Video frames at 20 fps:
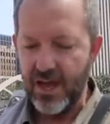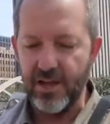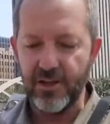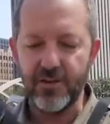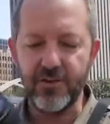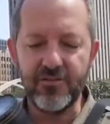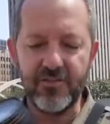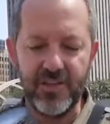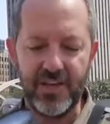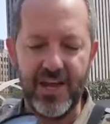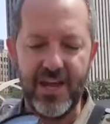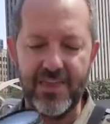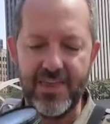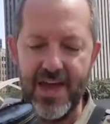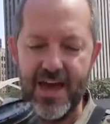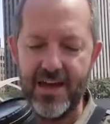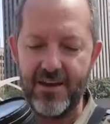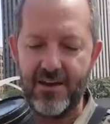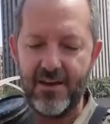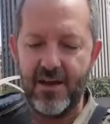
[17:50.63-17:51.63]
I learned today
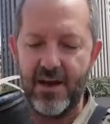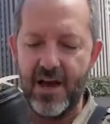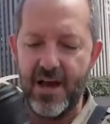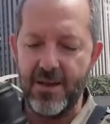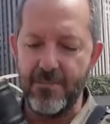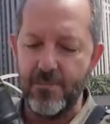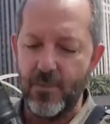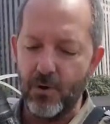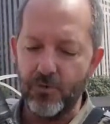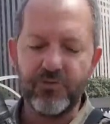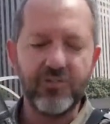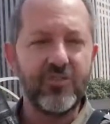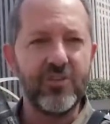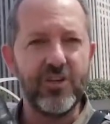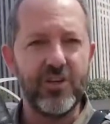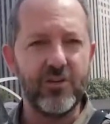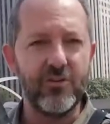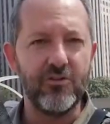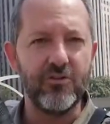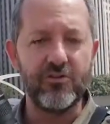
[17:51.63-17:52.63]
that I
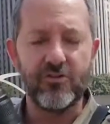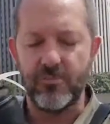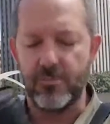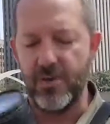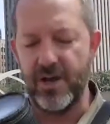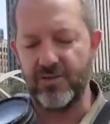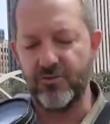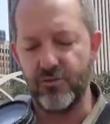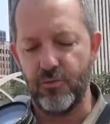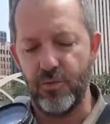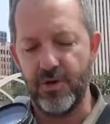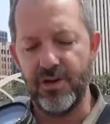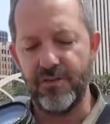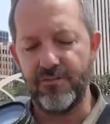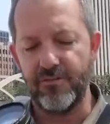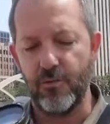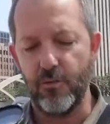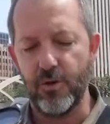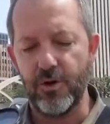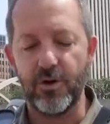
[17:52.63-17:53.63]
mostly used my
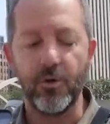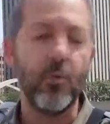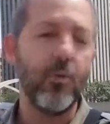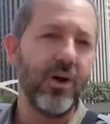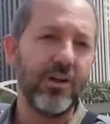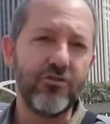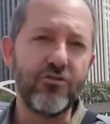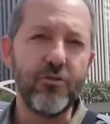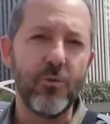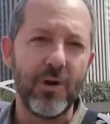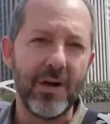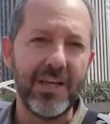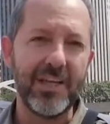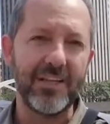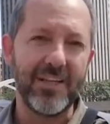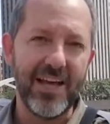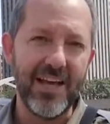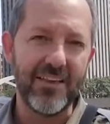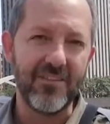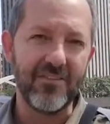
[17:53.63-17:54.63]
24 to
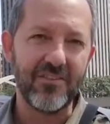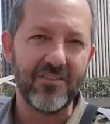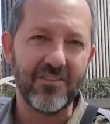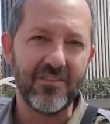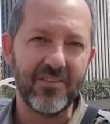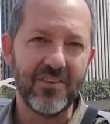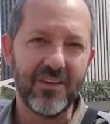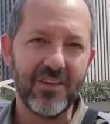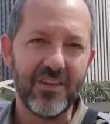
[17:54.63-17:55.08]
120 lens.